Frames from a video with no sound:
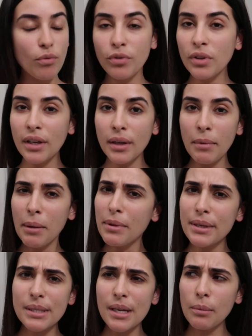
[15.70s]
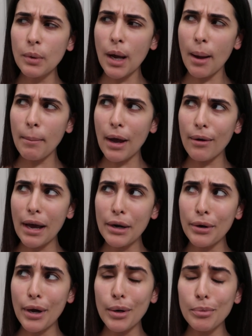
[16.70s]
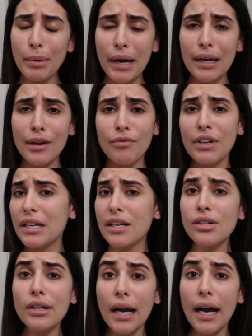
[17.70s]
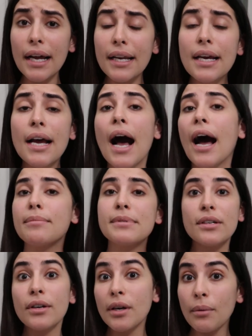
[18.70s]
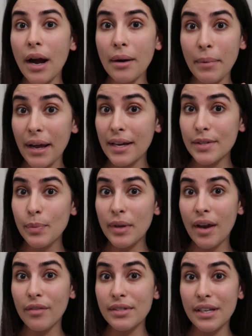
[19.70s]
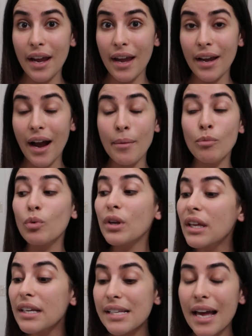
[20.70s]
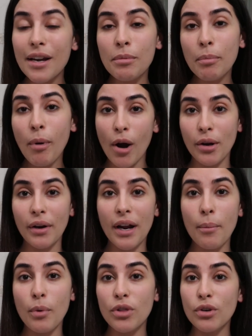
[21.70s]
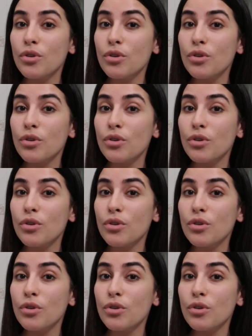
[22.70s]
Hopefully, maybe the sun will come out, I don't know, but if it does or not, I'm still gonna rock my SPF today. I'm really excited to be partnering up with